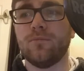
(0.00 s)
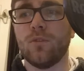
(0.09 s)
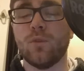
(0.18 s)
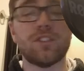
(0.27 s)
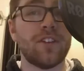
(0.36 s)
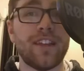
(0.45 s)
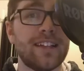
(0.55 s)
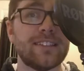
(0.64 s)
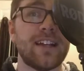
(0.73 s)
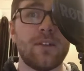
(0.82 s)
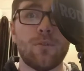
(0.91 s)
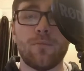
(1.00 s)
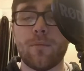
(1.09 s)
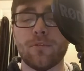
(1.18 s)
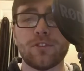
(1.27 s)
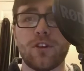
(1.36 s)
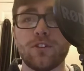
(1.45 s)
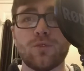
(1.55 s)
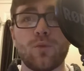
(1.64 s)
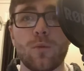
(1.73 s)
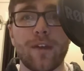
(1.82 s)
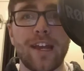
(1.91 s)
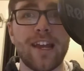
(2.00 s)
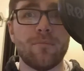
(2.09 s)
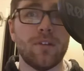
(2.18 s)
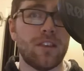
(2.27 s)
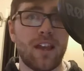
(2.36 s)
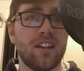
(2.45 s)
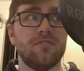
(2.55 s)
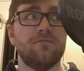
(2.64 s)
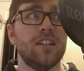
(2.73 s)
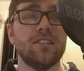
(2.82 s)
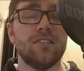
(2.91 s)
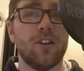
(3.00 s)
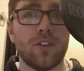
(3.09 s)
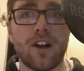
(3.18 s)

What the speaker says: was on the inside when people started swarming in, but they didn't know the